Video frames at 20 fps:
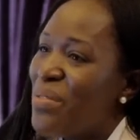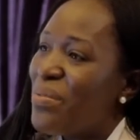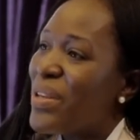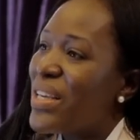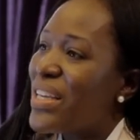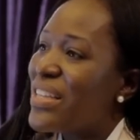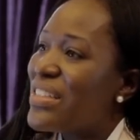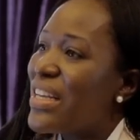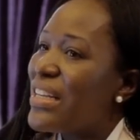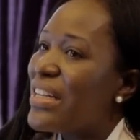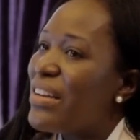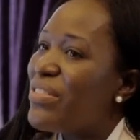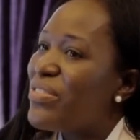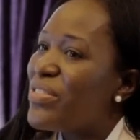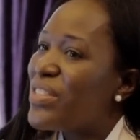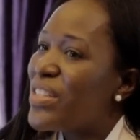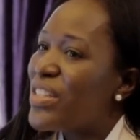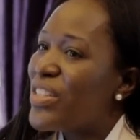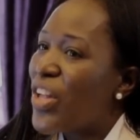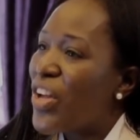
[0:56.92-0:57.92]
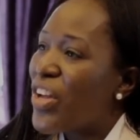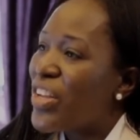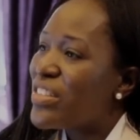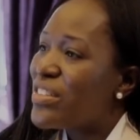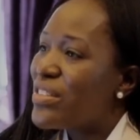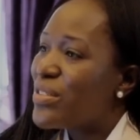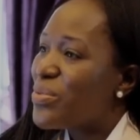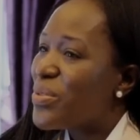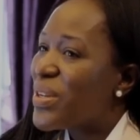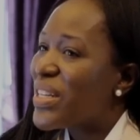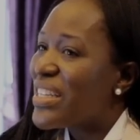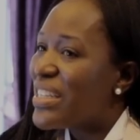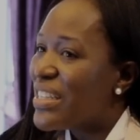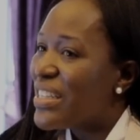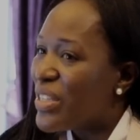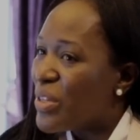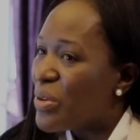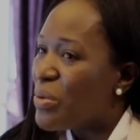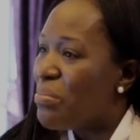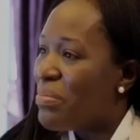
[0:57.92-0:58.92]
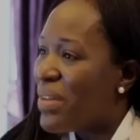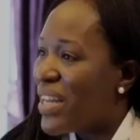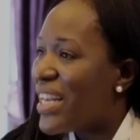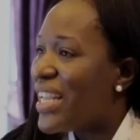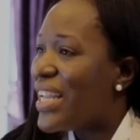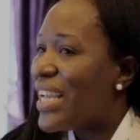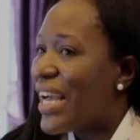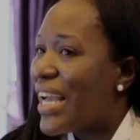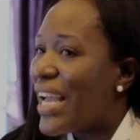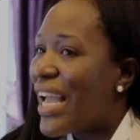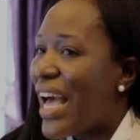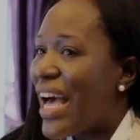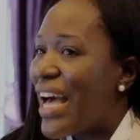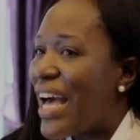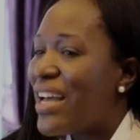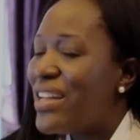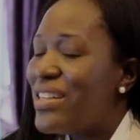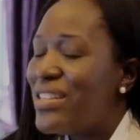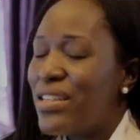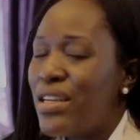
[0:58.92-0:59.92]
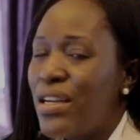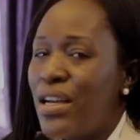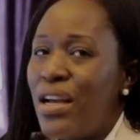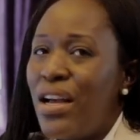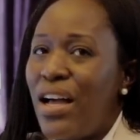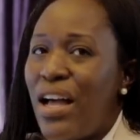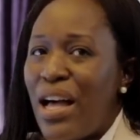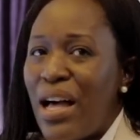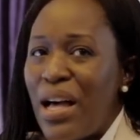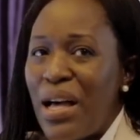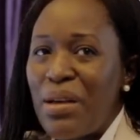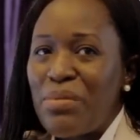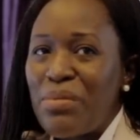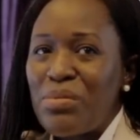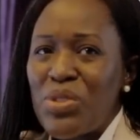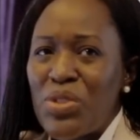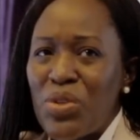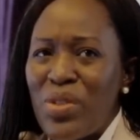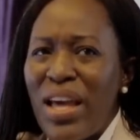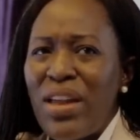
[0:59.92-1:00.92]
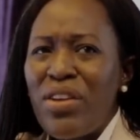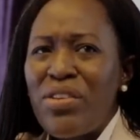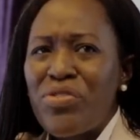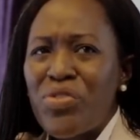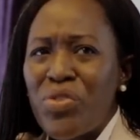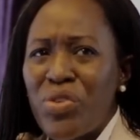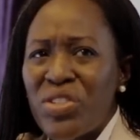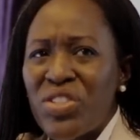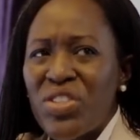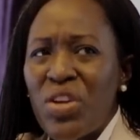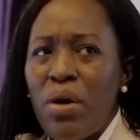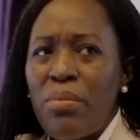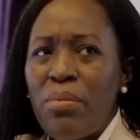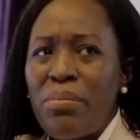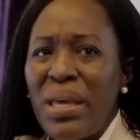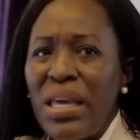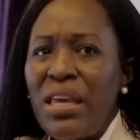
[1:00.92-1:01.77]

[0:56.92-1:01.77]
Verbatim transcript: because I definitely lost what little money I had. Um, so that, of course, got me